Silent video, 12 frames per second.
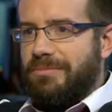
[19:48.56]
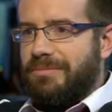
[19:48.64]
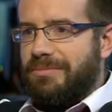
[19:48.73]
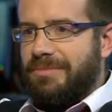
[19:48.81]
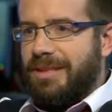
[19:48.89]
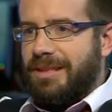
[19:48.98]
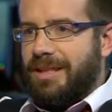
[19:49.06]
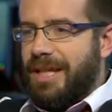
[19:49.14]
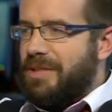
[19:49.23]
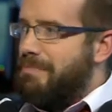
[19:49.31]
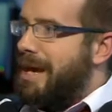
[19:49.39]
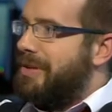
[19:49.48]
Mm.
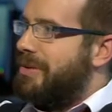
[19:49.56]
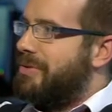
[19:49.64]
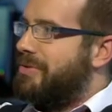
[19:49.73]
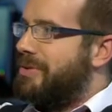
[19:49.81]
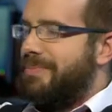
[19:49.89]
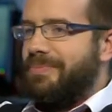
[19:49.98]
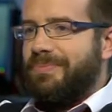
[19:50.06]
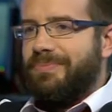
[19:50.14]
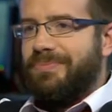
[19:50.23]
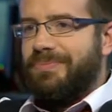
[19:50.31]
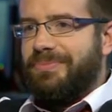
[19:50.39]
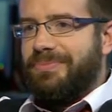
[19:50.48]
Um, anyway, mad, though, isn't it?
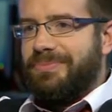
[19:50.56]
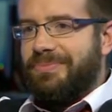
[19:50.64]
back to the